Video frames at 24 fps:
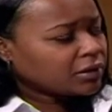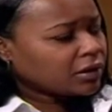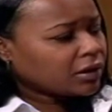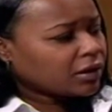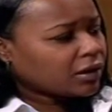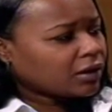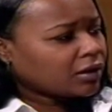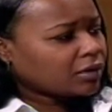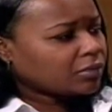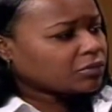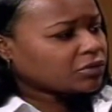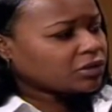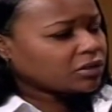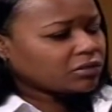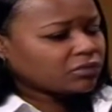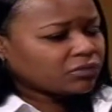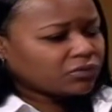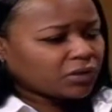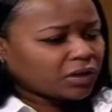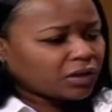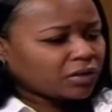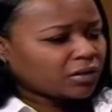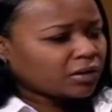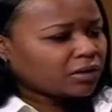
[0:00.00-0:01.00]
Um, she's
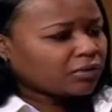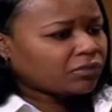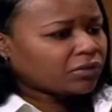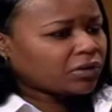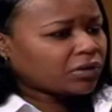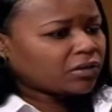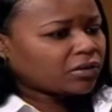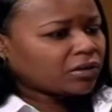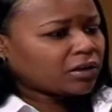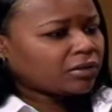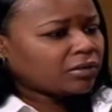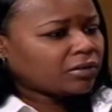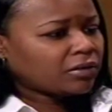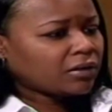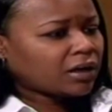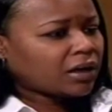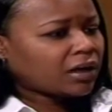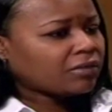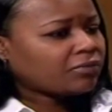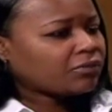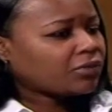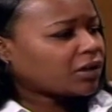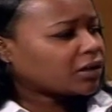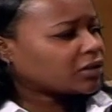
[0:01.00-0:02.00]
very, very
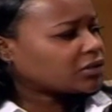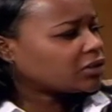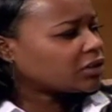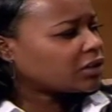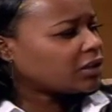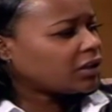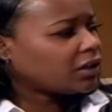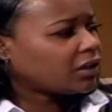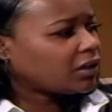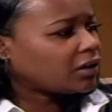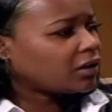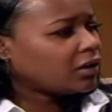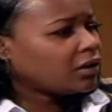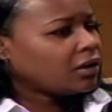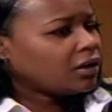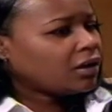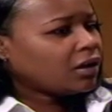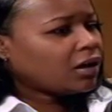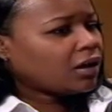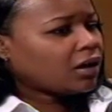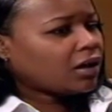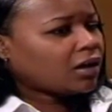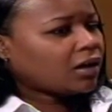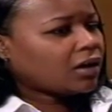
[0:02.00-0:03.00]
high functioning.
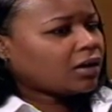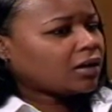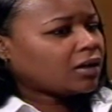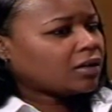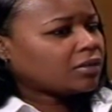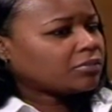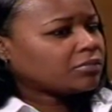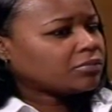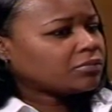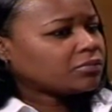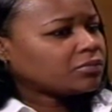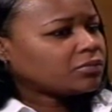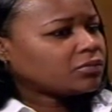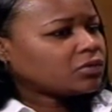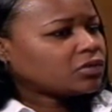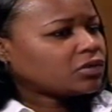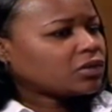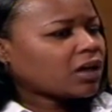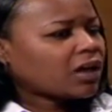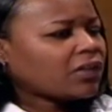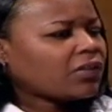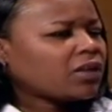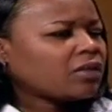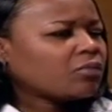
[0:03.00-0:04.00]
Um, she,
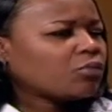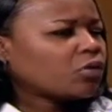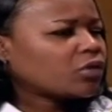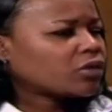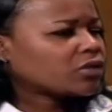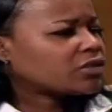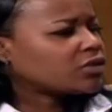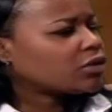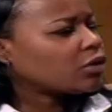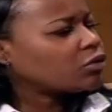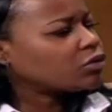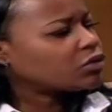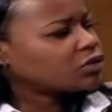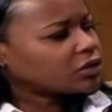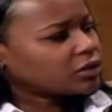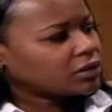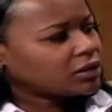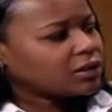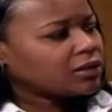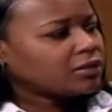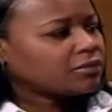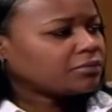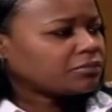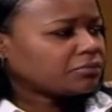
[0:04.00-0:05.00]
I think more
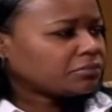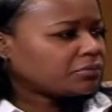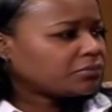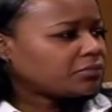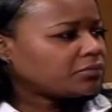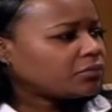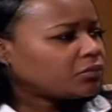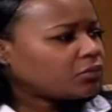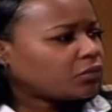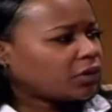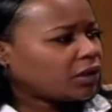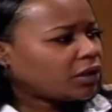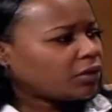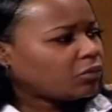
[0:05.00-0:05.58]
socially, we,